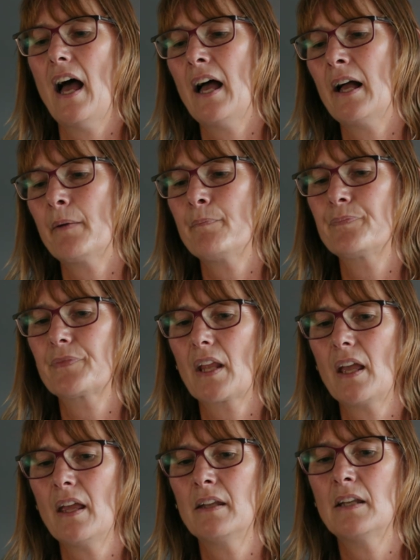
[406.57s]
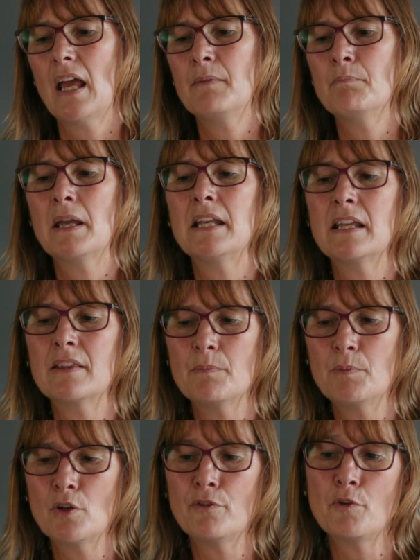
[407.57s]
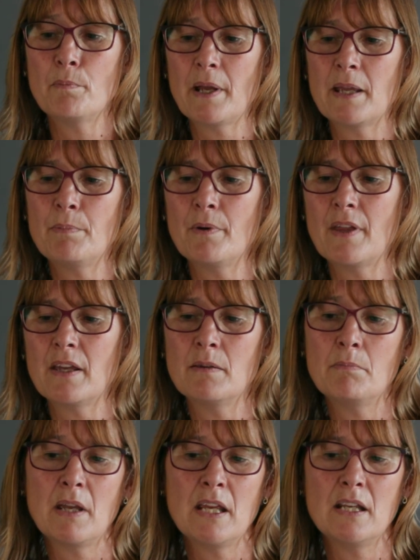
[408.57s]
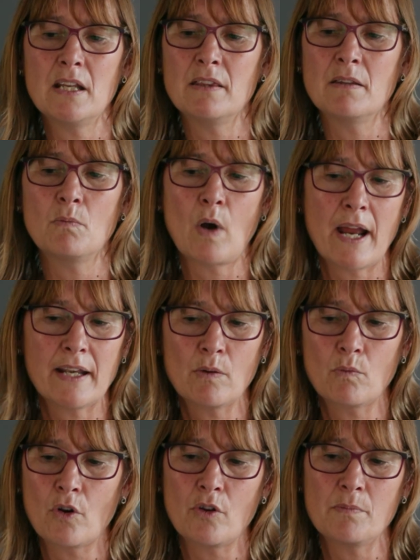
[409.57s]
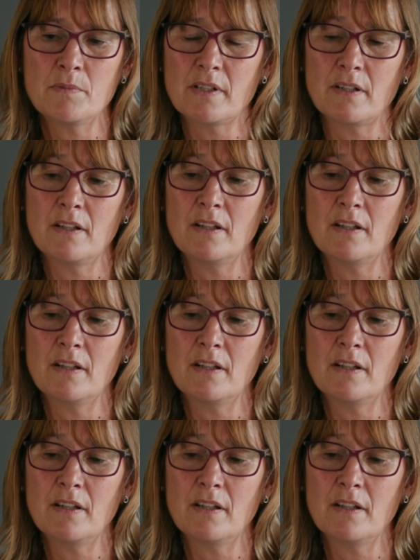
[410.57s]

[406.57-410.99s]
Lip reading: and meeting the beautiful people that you meet in the waiting rooms,